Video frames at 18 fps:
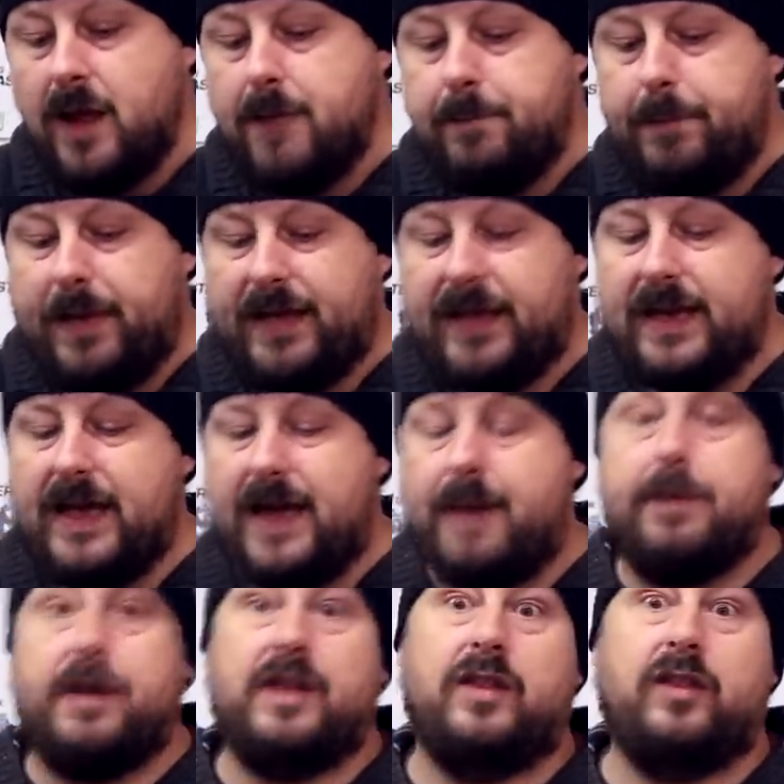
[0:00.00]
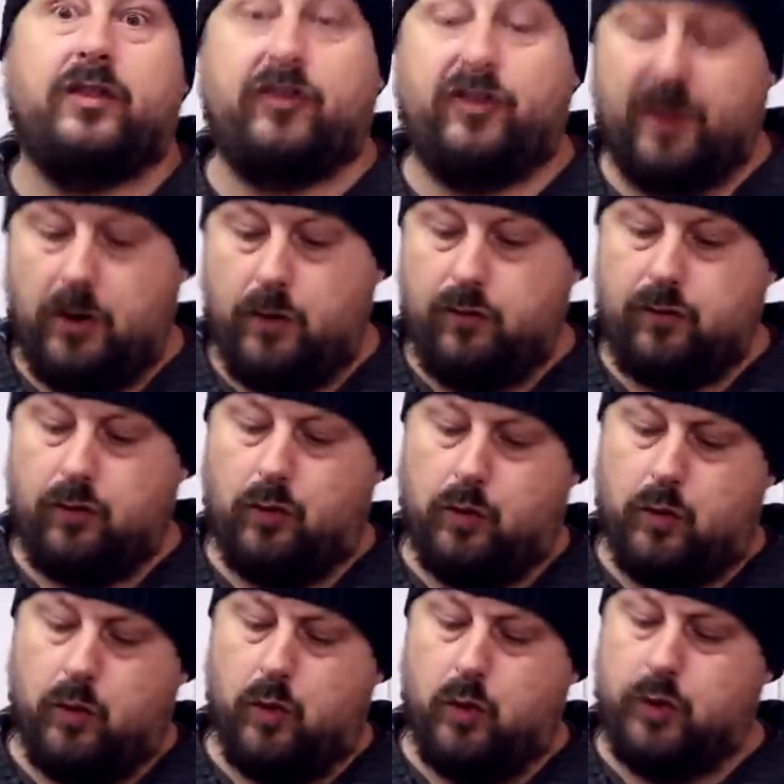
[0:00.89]
Picking up the silver
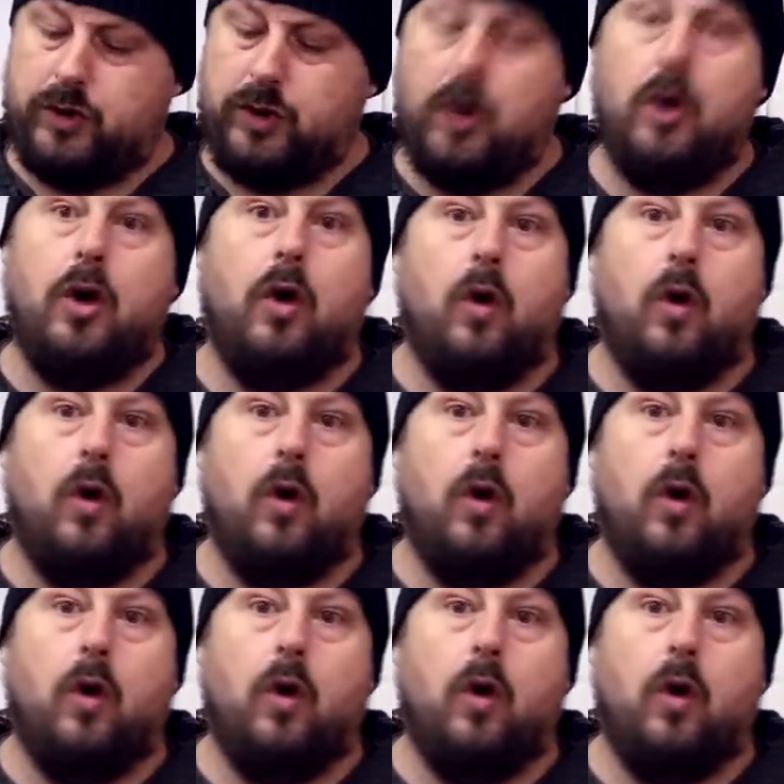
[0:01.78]
award,